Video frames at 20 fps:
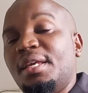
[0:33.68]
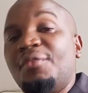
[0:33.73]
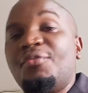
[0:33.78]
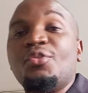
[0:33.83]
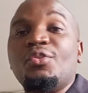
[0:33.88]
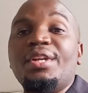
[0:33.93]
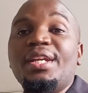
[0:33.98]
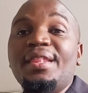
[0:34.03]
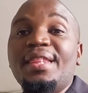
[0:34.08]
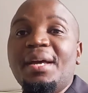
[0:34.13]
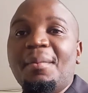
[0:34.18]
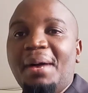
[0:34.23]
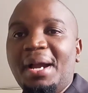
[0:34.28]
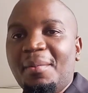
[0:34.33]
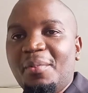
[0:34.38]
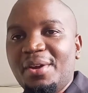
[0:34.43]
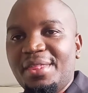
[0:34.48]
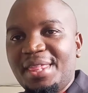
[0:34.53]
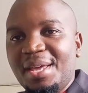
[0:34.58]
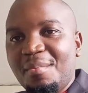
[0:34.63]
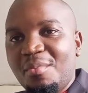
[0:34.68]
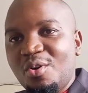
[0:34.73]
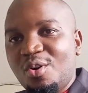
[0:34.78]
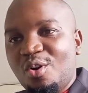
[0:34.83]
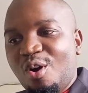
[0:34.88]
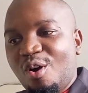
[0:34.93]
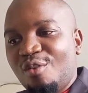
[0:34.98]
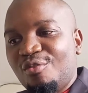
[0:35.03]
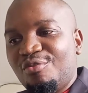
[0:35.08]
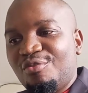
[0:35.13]
If you read the Bible in the
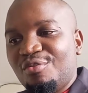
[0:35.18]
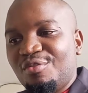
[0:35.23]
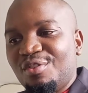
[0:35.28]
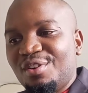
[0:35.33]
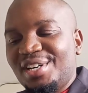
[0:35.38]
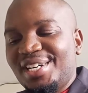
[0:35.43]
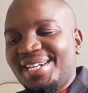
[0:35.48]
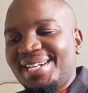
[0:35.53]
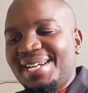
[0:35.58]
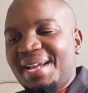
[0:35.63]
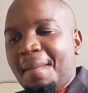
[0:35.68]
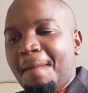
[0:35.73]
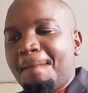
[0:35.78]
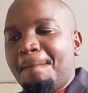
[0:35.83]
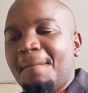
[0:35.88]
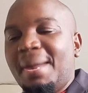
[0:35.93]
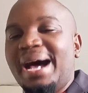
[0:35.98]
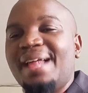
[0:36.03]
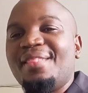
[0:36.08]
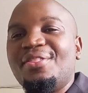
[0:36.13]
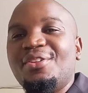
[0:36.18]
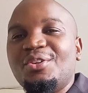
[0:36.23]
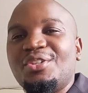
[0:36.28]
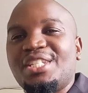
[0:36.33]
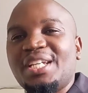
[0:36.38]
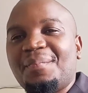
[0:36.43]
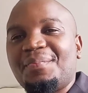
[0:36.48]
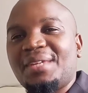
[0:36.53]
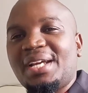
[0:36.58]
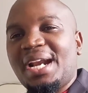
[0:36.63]
book of Matthew,
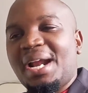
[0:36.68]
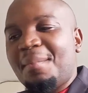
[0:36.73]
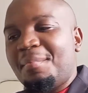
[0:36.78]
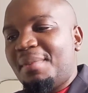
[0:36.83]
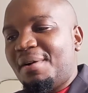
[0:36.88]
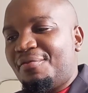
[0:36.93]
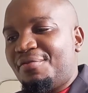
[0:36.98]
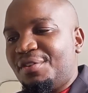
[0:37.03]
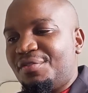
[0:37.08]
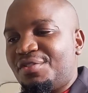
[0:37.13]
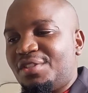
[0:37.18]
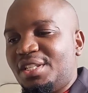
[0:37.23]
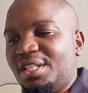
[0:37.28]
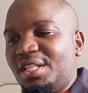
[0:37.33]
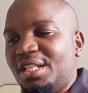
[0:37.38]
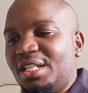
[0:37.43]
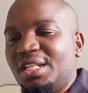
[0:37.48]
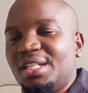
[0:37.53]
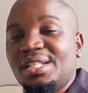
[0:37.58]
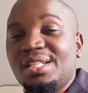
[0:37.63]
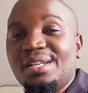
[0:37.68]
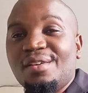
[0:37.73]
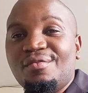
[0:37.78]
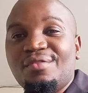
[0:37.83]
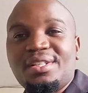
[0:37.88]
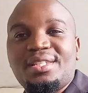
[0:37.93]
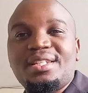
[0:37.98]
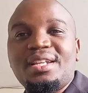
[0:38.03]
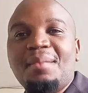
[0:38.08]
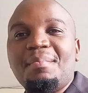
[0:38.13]
chapter number 15,
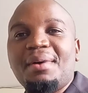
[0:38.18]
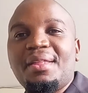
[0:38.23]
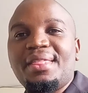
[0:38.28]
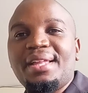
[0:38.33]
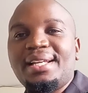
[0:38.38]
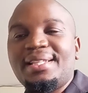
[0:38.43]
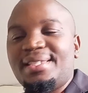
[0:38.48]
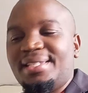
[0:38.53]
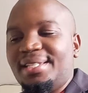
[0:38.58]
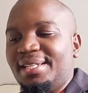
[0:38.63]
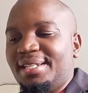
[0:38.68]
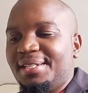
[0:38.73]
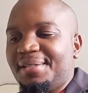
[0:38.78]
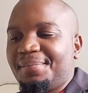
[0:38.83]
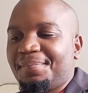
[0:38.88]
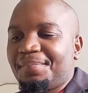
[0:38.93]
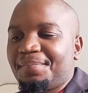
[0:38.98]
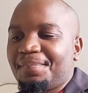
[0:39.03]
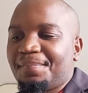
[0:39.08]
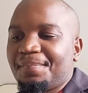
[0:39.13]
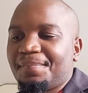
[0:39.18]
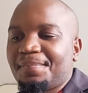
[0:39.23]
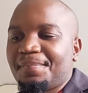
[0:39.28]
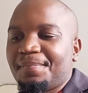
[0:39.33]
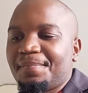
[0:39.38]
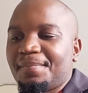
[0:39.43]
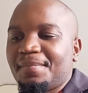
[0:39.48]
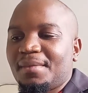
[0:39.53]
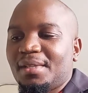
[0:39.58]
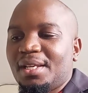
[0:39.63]
verse number 13,
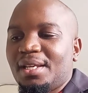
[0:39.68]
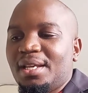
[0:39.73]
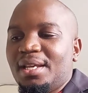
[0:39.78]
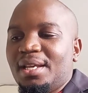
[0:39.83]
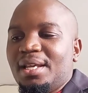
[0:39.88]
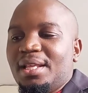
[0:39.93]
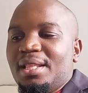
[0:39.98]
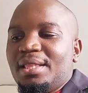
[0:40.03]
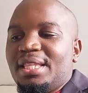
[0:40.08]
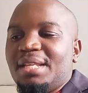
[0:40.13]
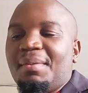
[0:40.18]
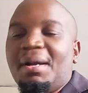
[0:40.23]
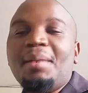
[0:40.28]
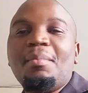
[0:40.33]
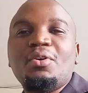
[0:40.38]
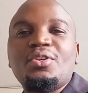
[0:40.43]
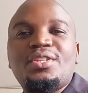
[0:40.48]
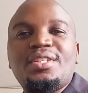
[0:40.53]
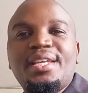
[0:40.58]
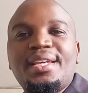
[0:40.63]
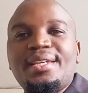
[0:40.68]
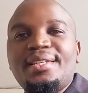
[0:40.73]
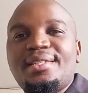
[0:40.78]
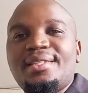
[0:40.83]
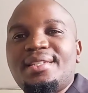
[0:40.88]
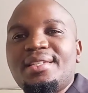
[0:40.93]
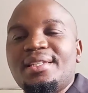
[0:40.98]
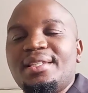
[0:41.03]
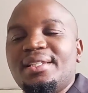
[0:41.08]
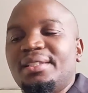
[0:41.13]
the Bible
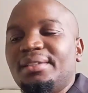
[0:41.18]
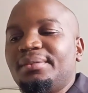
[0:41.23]
says,